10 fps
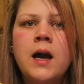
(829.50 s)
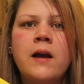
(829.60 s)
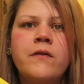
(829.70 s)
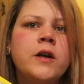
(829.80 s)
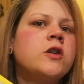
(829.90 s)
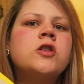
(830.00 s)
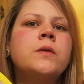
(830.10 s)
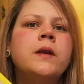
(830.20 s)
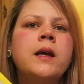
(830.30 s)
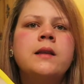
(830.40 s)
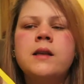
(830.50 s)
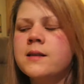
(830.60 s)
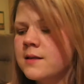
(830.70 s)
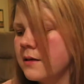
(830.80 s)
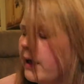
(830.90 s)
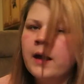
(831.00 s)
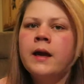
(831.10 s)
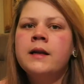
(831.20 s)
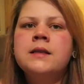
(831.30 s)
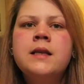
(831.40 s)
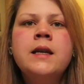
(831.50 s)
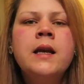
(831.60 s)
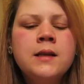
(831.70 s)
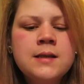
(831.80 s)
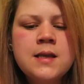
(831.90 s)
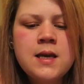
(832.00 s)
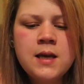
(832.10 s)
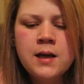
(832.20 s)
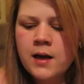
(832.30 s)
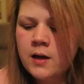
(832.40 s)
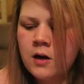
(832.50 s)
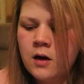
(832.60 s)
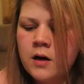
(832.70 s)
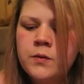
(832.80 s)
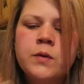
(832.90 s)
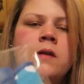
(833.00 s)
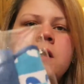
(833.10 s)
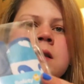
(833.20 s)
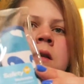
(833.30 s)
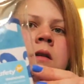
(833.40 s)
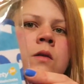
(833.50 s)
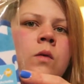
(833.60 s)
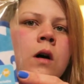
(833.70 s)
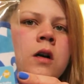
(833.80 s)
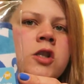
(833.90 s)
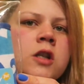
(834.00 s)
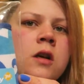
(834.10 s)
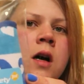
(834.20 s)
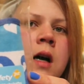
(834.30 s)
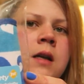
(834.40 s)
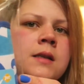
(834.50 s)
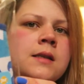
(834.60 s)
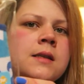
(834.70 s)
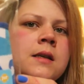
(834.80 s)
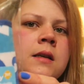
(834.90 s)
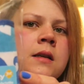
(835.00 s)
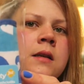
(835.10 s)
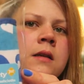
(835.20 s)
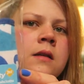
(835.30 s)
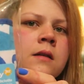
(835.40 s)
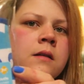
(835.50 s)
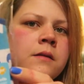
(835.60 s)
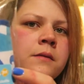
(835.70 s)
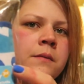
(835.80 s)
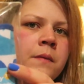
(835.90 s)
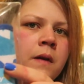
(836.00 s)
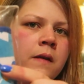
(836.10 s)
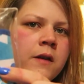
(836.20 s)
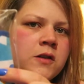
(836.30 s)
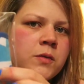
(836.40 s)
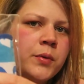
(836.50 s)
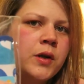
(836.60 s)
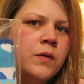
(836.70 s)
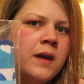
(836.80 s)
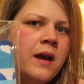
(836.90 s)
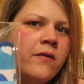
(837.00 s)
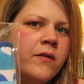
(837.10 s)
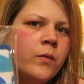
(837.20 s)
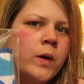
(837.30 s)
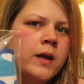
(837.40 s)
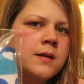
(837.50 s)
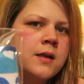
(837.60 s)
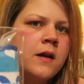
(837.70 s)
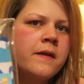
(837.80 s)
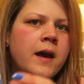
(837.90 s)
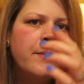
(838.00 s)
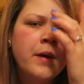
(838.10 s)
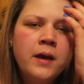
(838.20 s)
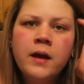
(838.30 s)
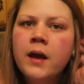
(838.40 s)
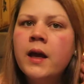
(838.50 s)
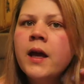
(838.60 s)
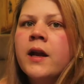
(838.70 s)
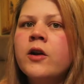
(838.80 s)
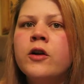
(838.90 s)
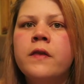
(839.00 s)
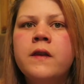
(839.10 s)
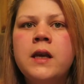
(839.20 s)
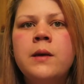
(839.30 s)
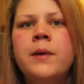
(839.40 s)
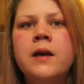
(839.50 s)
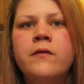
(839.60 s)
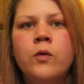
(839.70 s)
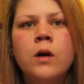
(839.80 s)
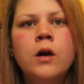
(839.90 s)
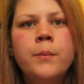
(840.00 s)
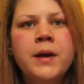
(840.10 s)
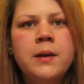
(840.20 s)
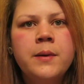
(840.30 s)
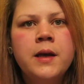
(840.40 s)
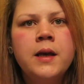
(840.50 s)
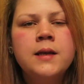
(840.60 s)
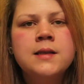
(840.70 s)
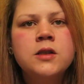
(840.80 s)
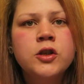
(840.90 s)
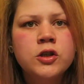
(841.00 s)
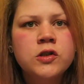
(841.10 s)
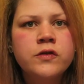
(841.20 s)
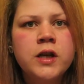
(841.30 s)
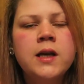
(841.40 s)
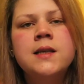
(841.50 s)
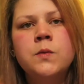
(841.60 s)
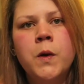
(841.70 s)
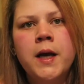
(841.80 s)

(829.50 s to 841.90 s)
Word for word: I figured she would like these. And the next thing I got were these little washcloths and they're super cute. They have whales on them. And her theme for her baby's nursery is